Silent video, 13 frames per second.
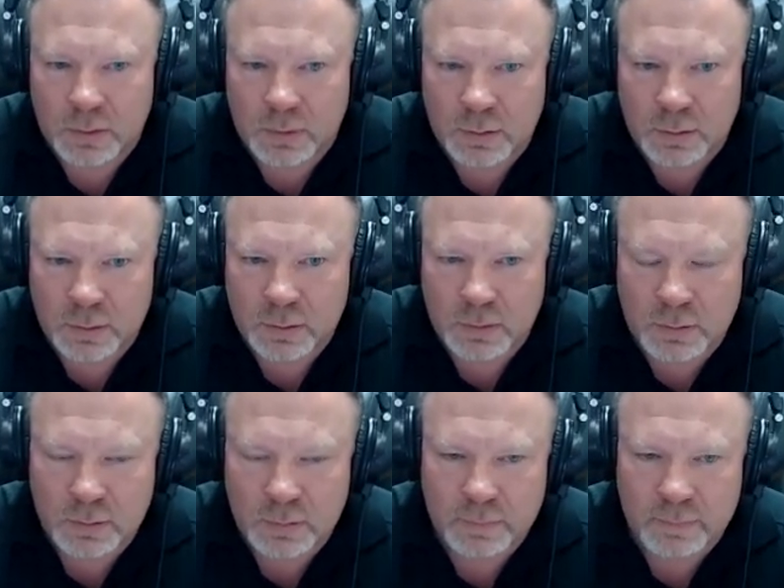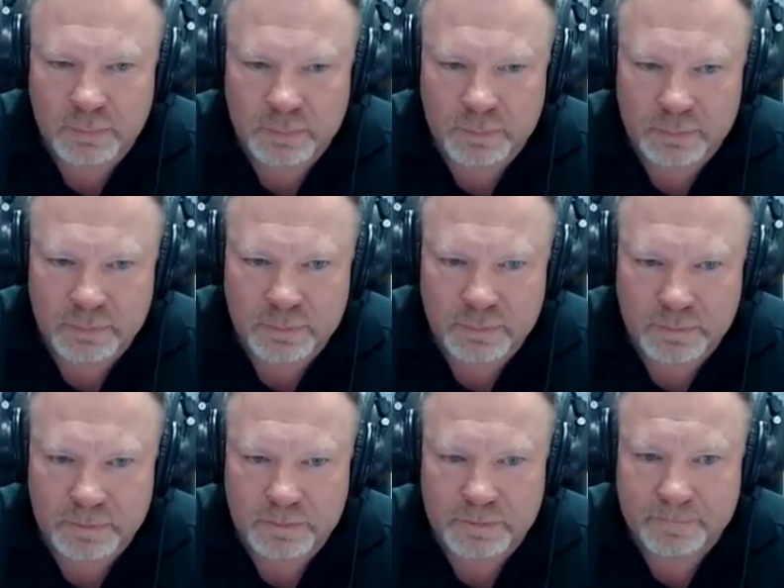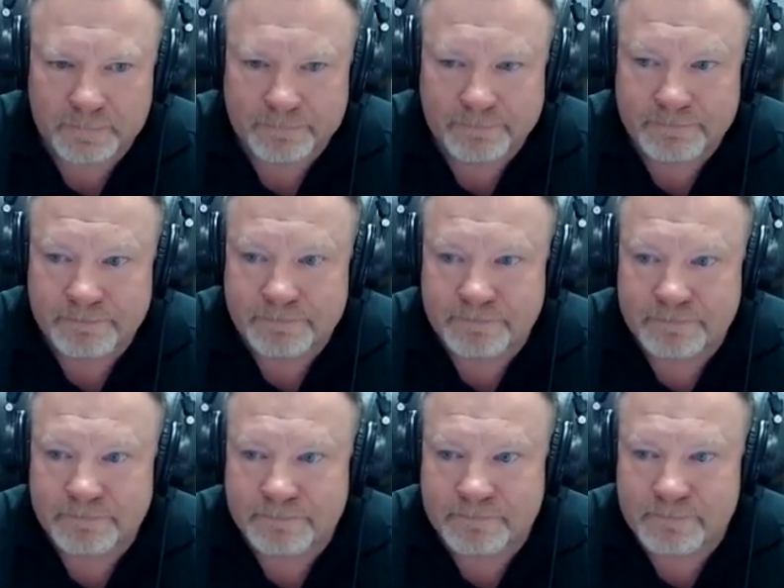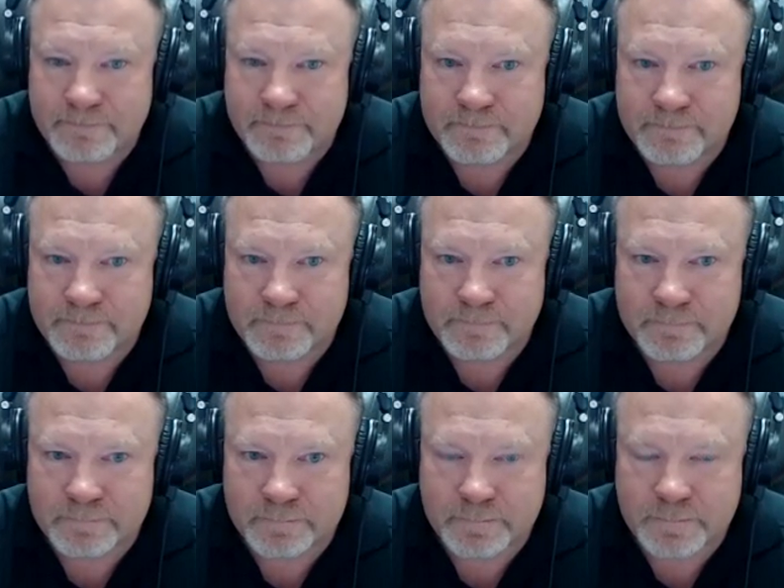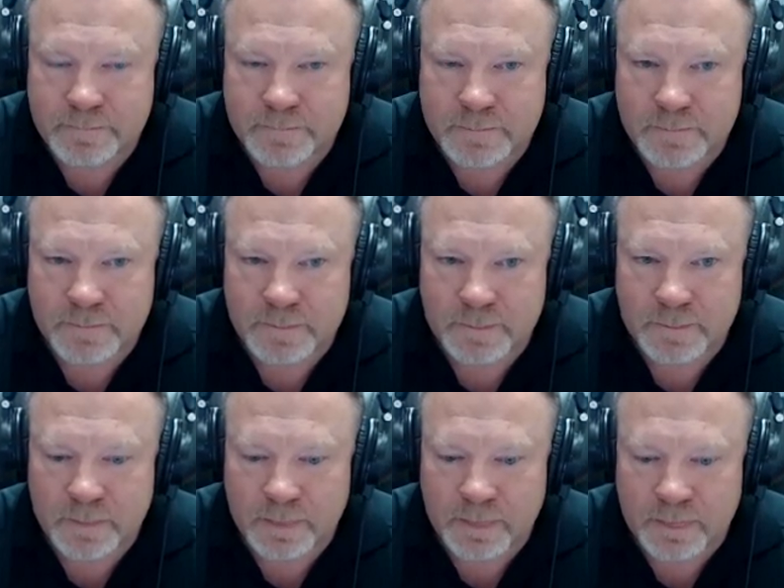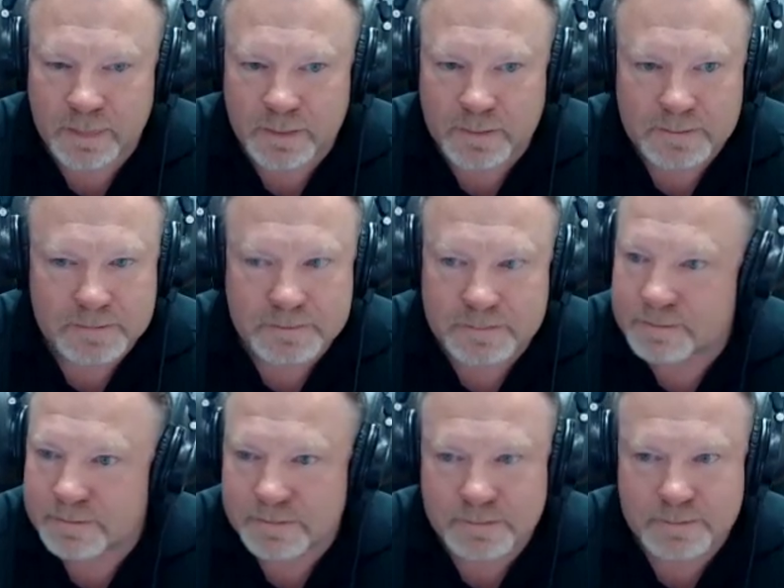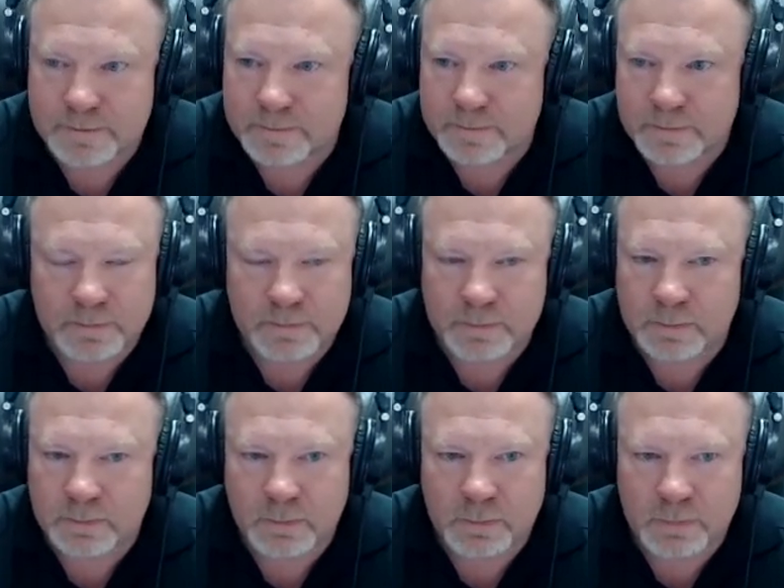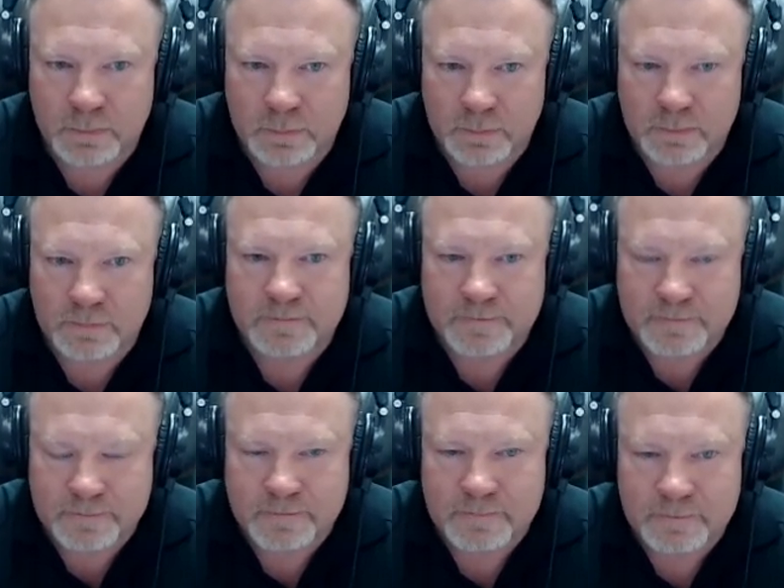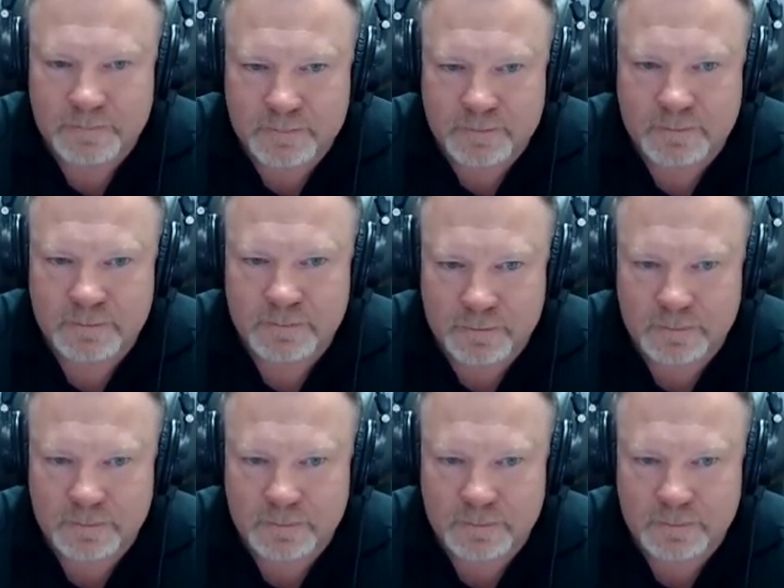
(silent)